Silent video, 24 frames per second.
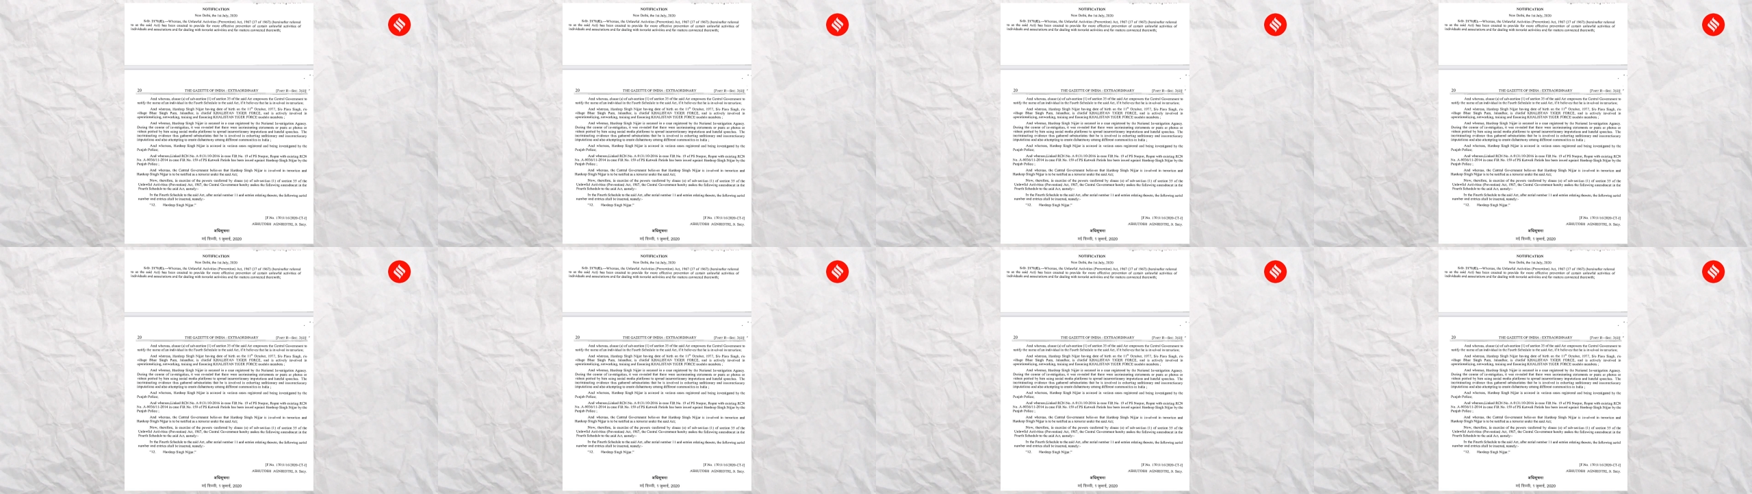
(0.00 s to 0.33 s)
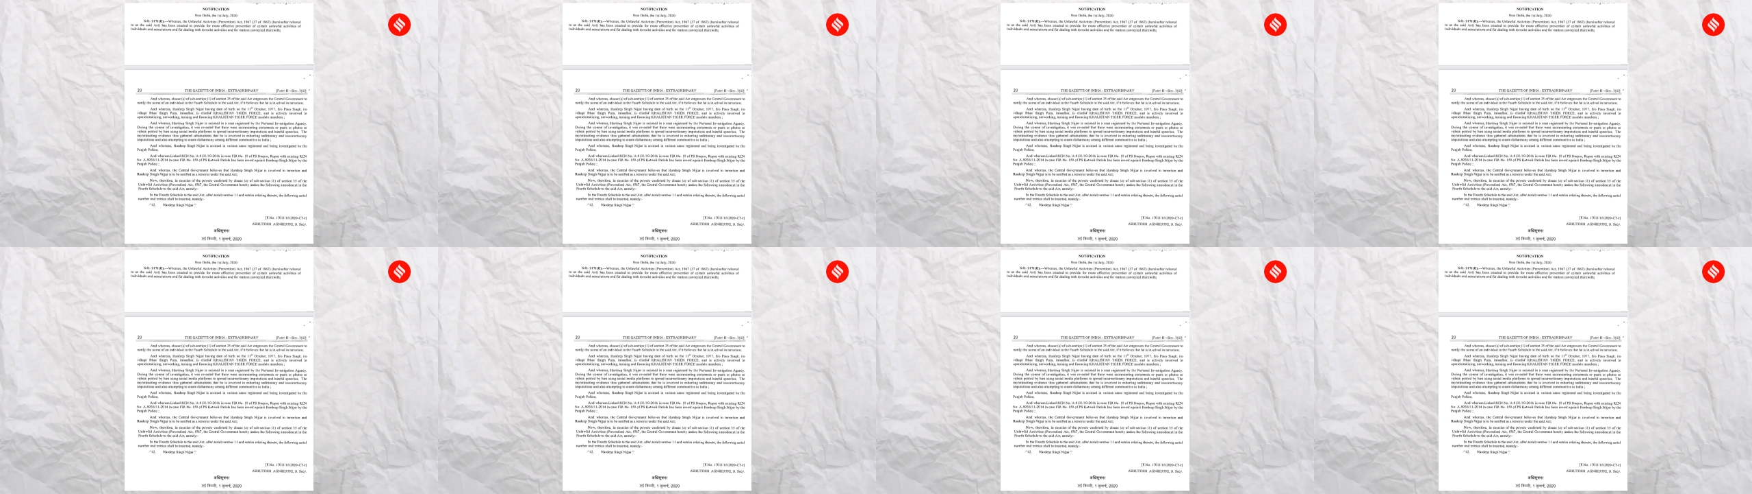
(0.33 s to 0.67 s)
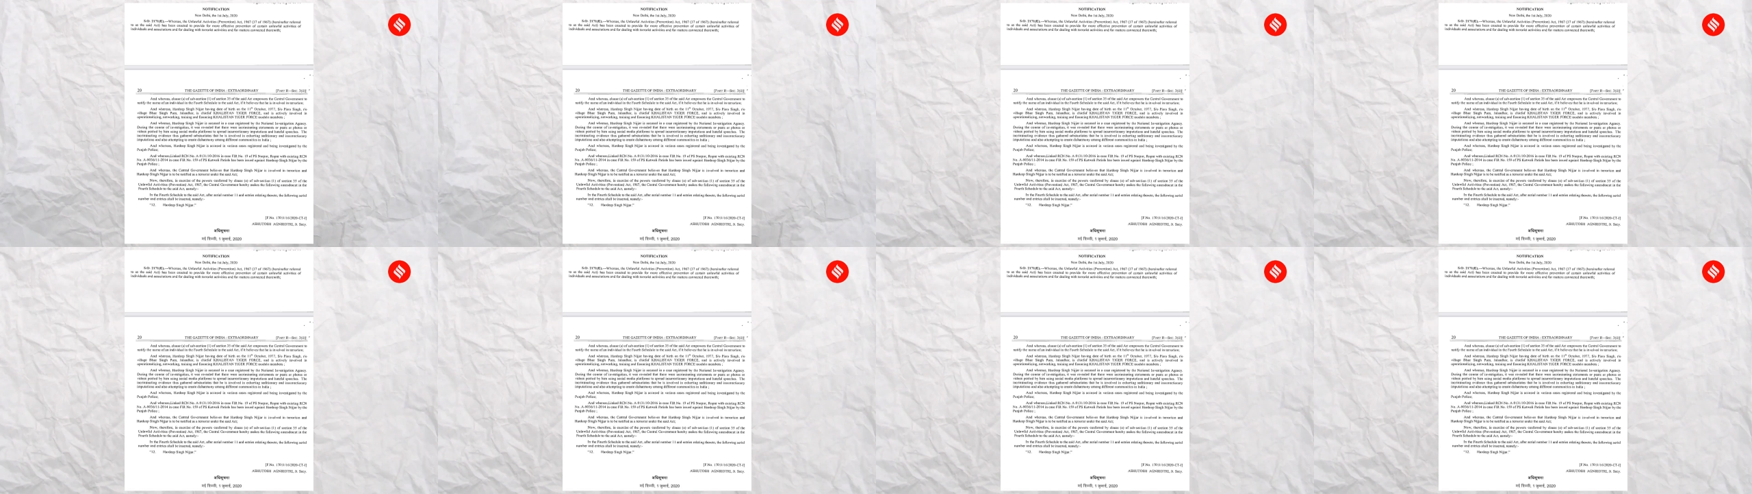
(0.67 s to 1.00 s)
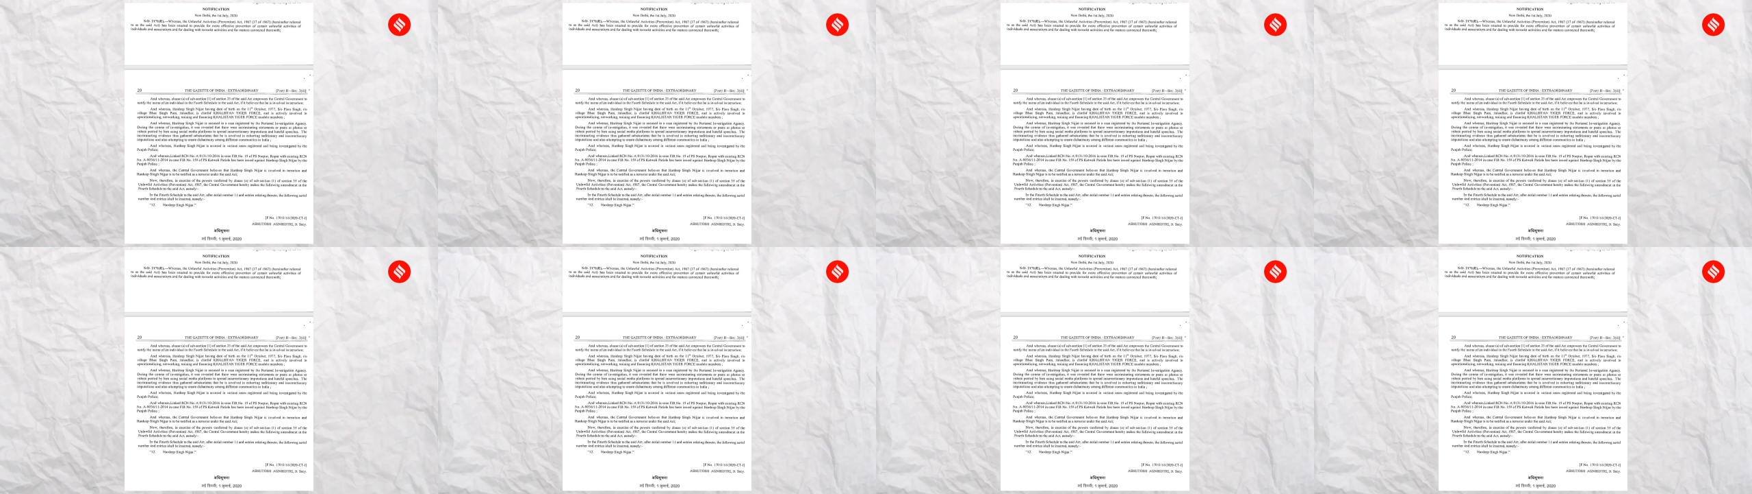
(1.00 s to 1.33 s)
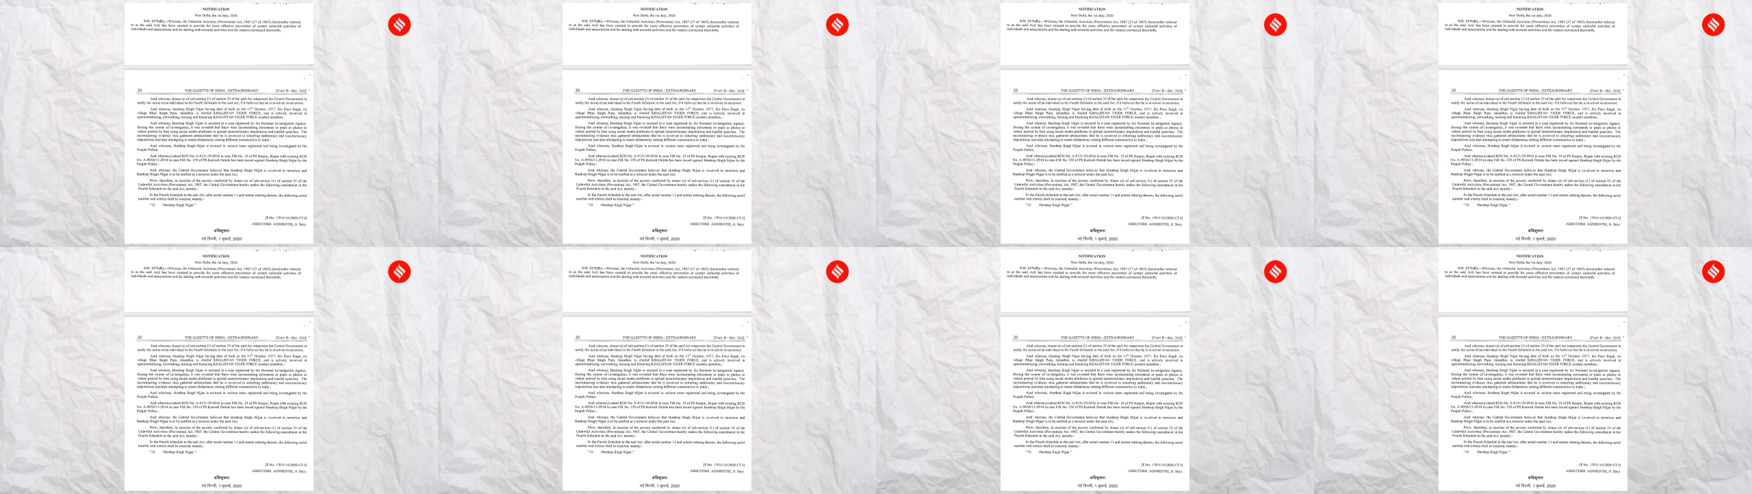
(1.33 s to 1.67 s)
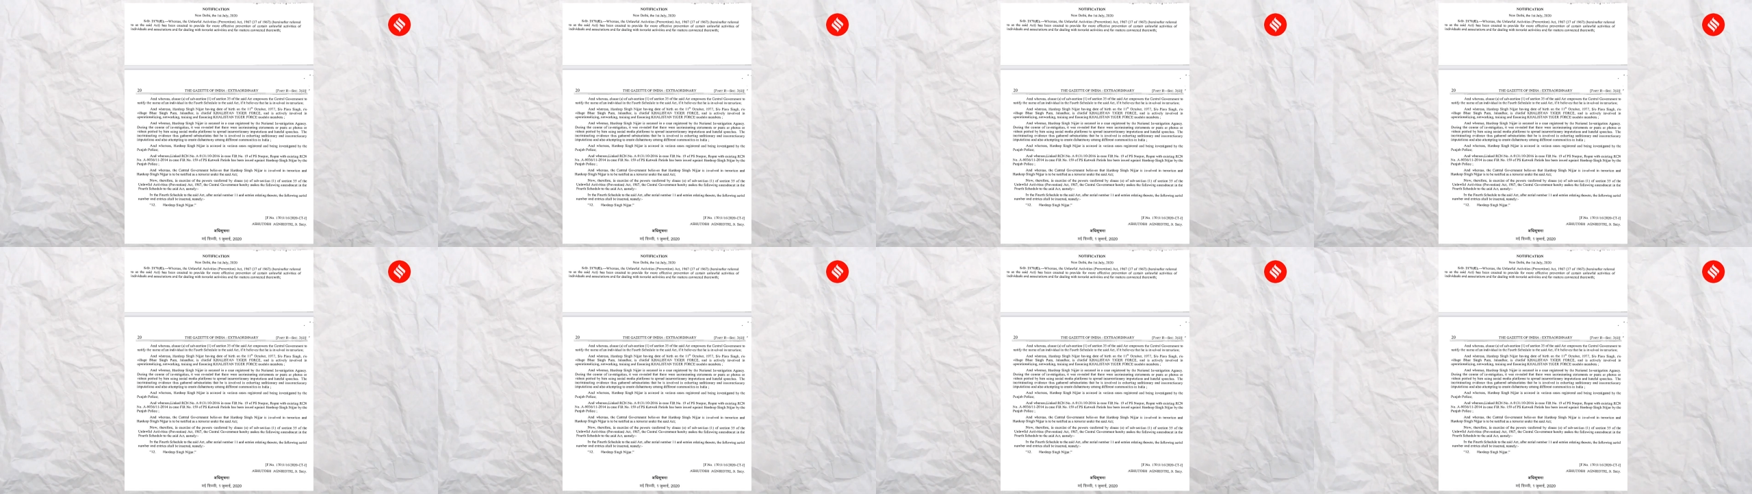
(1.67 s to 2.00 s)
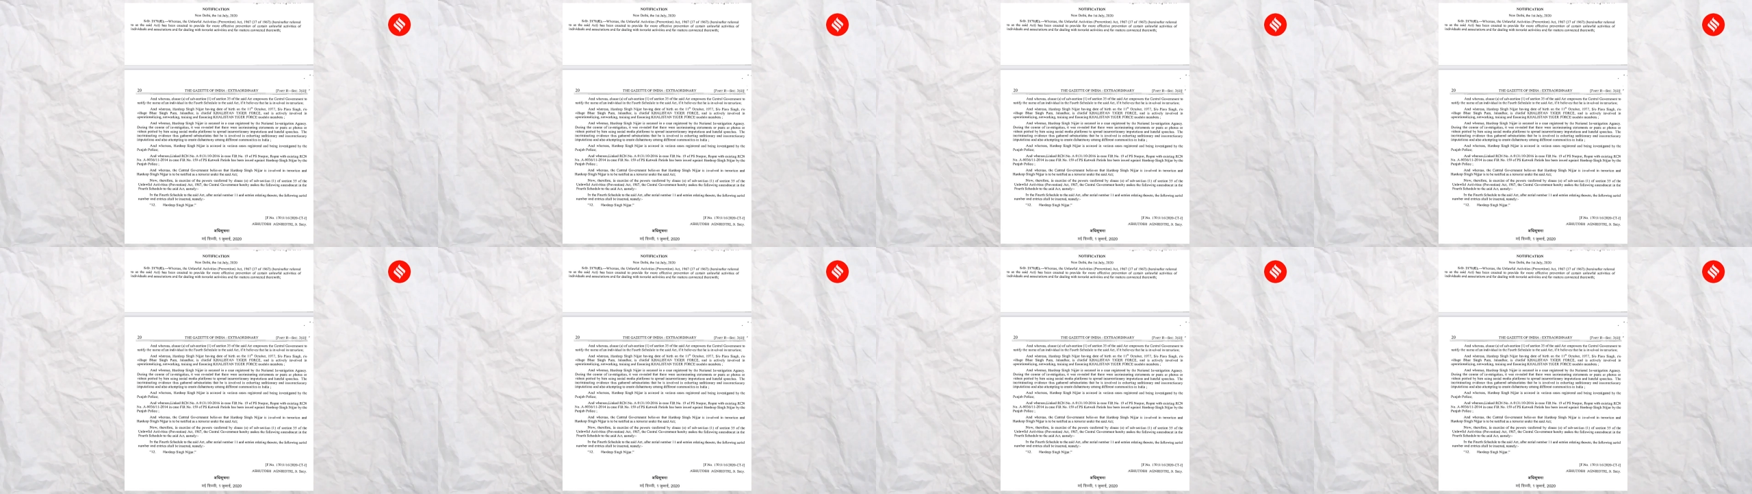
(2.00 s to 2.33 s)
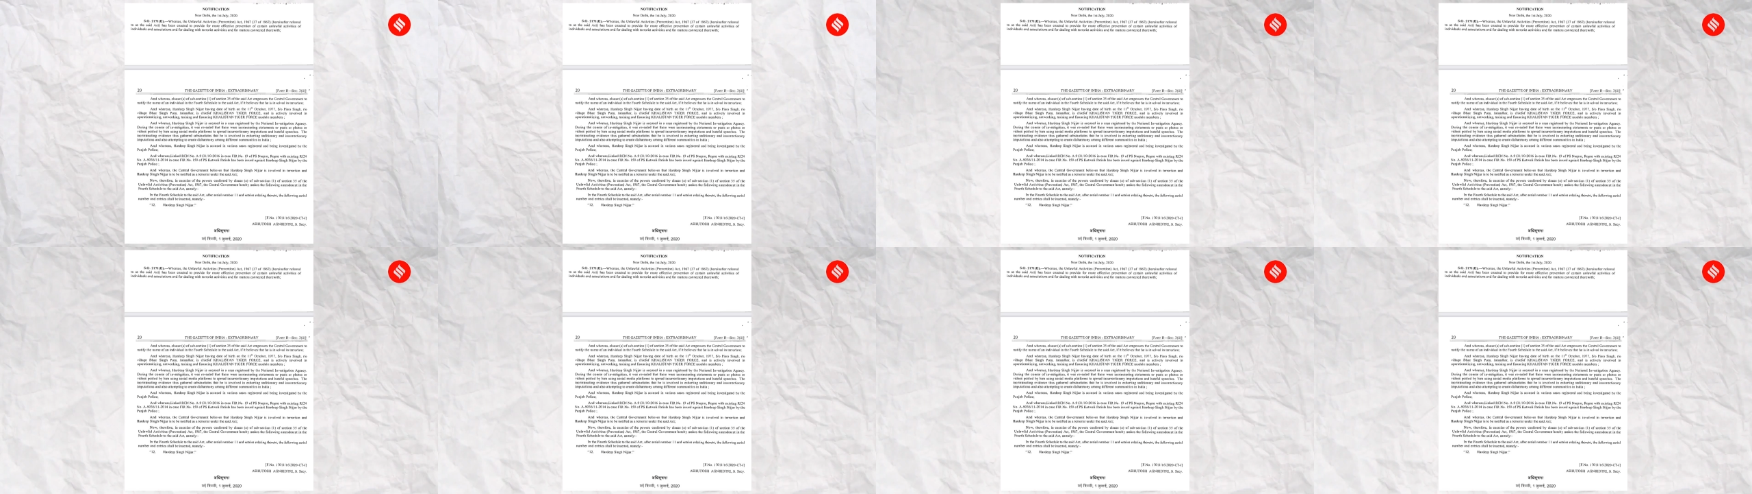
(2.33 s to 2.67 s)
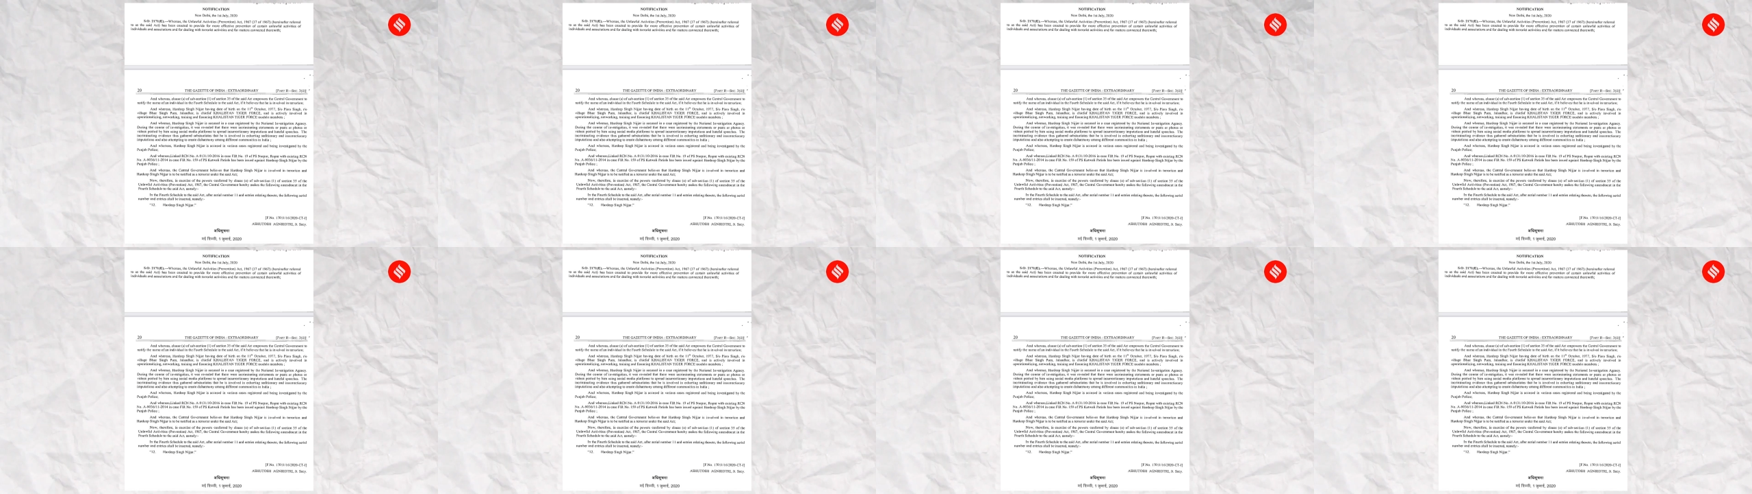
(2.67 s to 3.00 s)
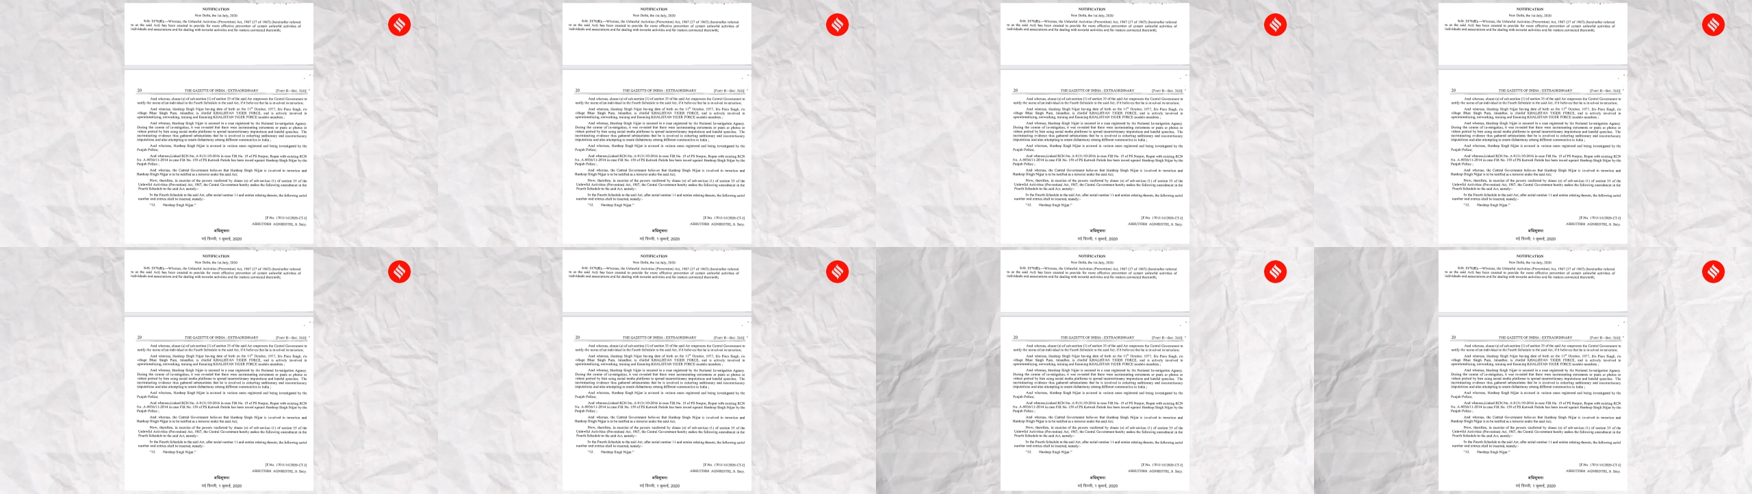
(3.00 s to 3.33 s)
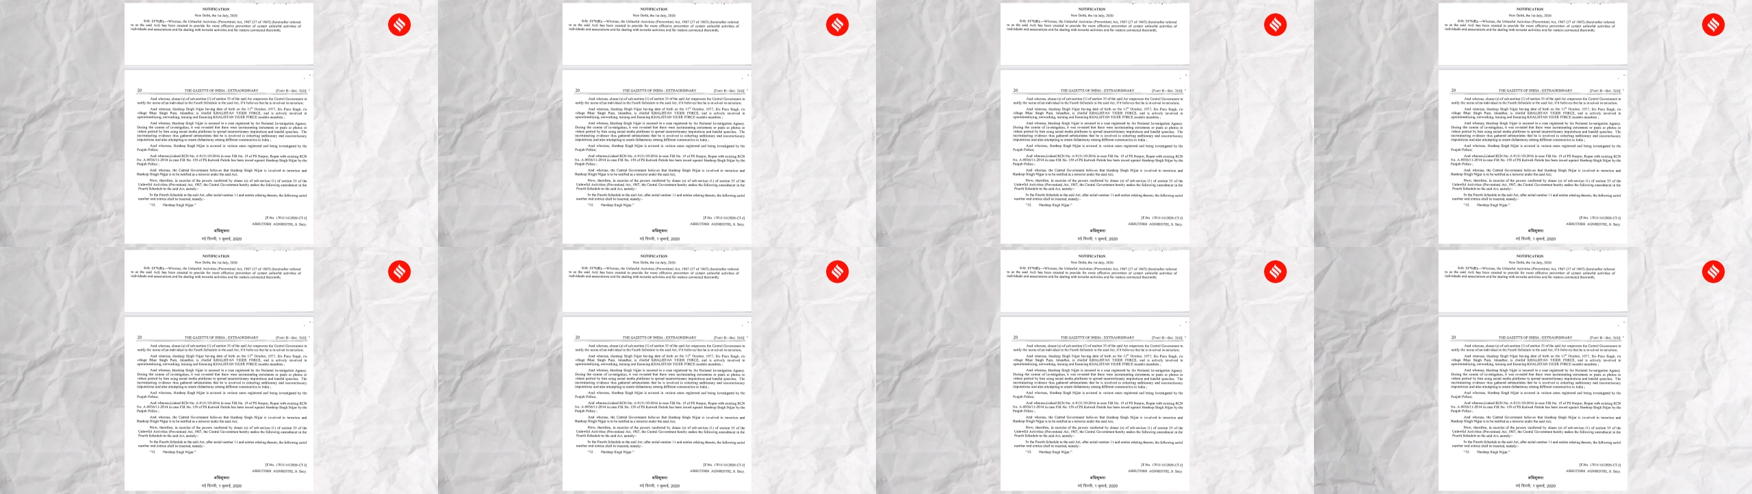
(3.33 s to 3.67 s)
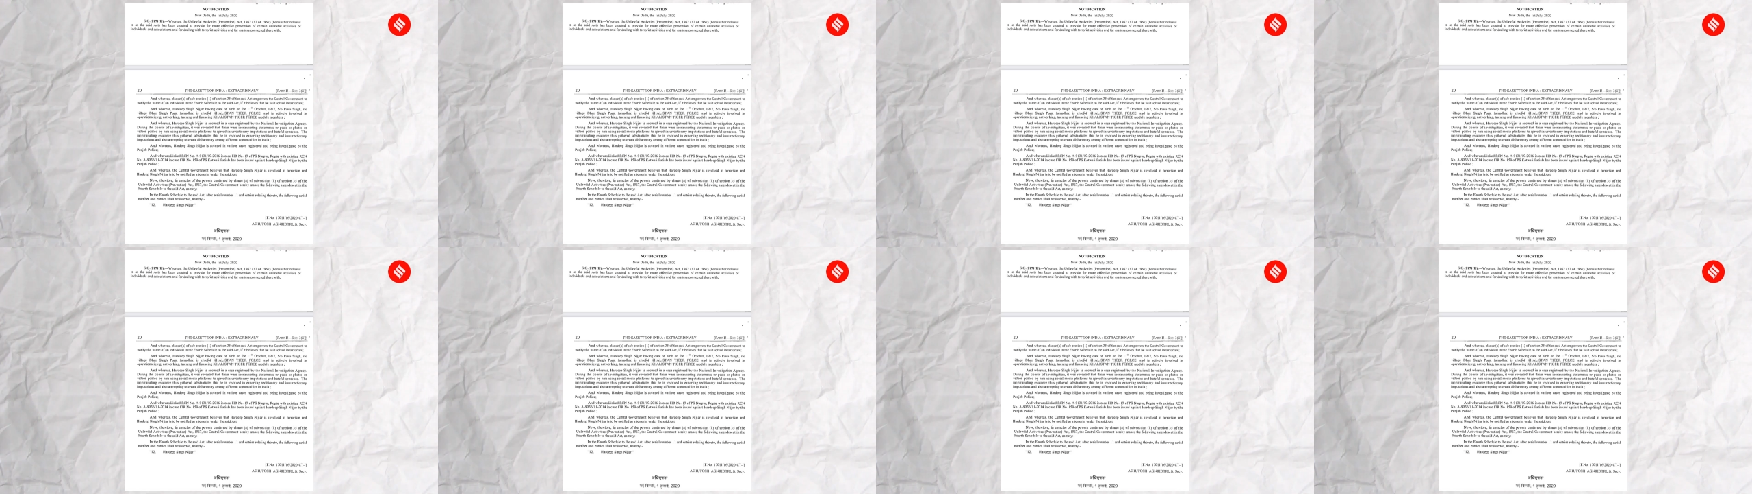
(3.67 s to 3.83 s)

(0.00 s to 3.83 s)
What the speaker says: Nobody's mouth can be seen.